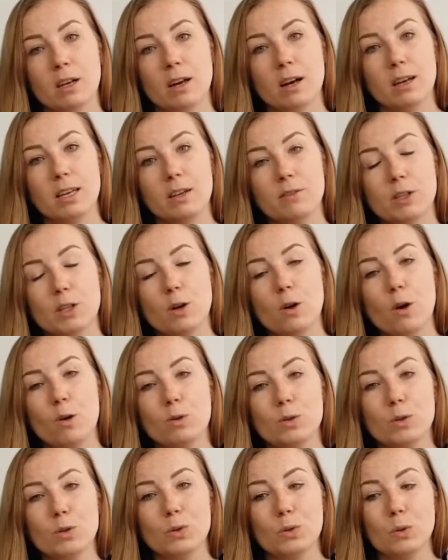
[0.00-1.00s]
even
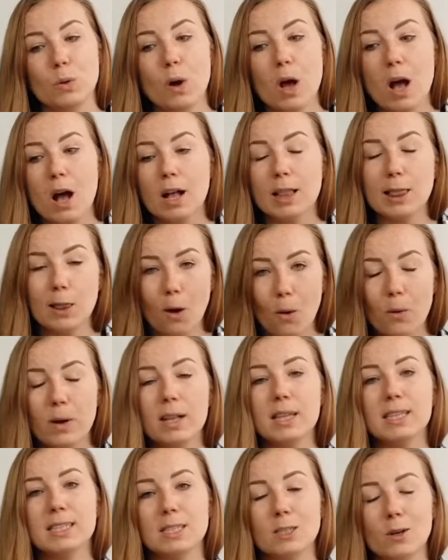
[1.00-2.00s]
go to
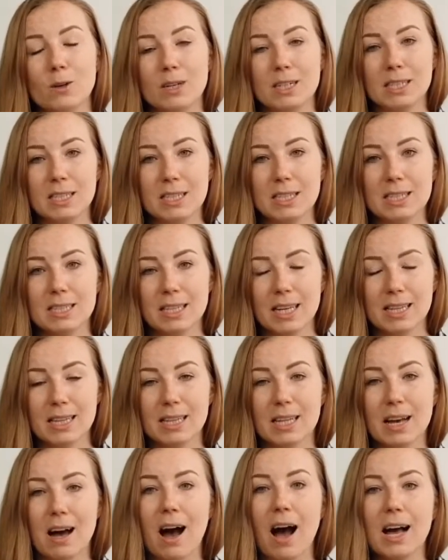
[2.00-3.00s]
local authorities and
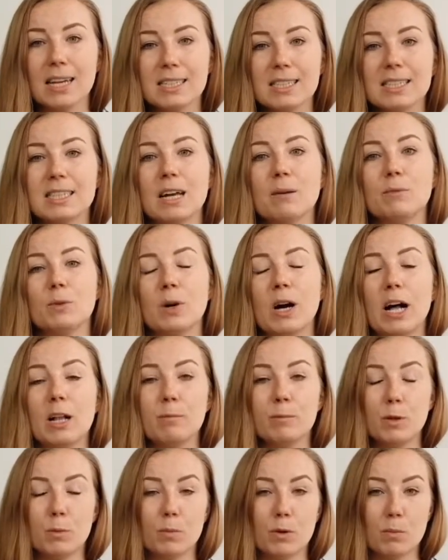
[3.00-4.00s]
ask them to
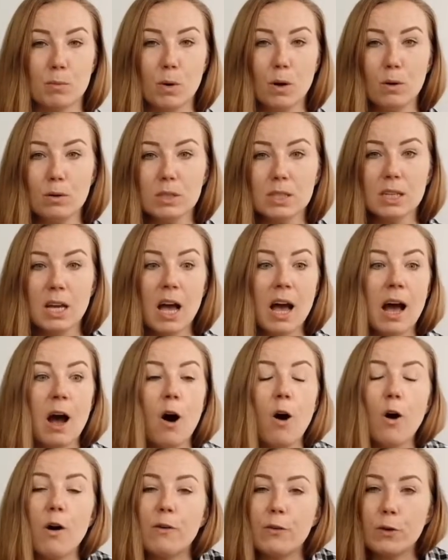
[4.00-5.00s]
help you promote.
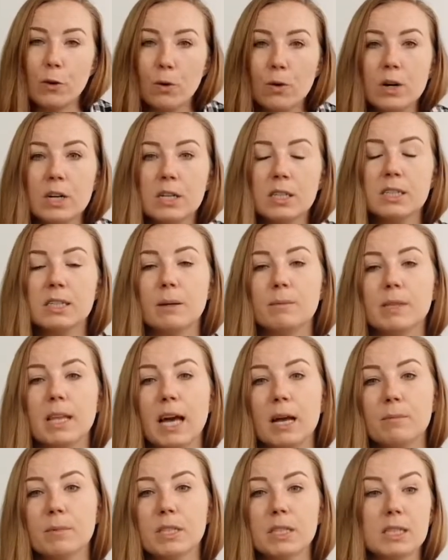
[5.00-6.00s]
Of course,
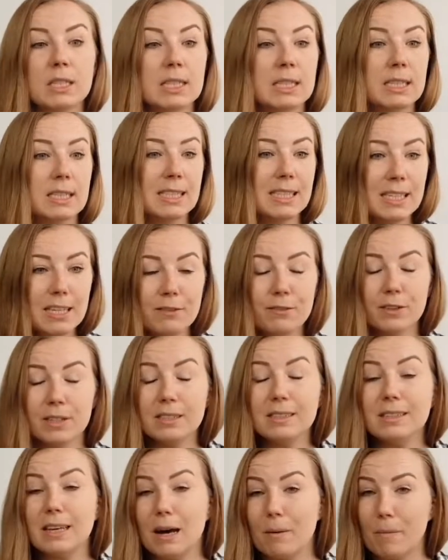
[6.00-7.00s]
sometimes it's
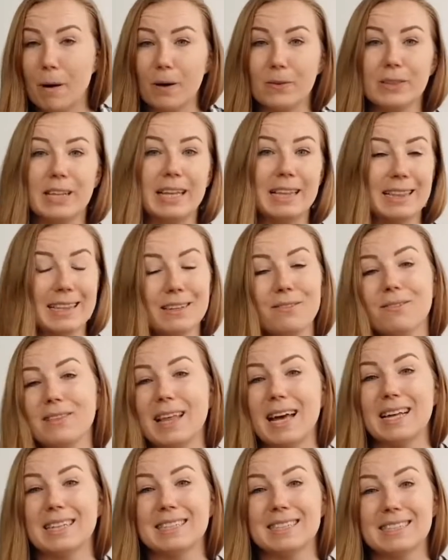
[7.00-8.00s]
even about the
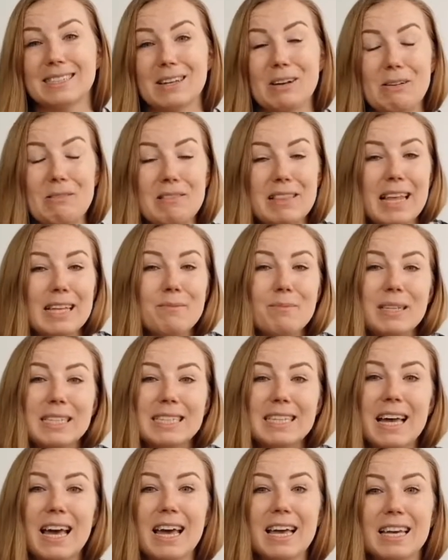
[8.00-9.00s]
leaflets. But let me
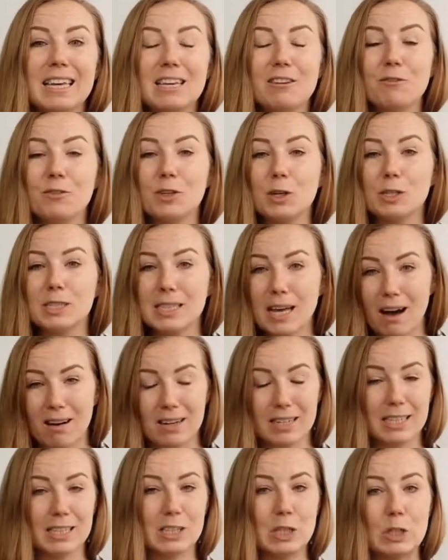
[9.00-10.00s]
say, if your
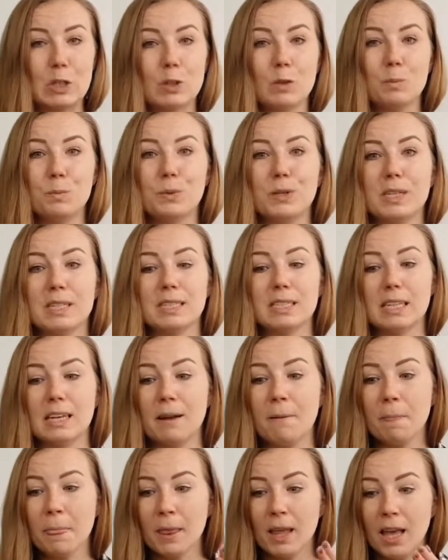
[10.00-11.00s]
target group is
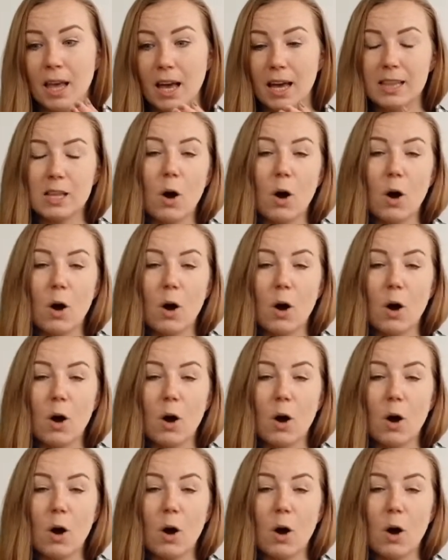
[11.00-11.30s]
an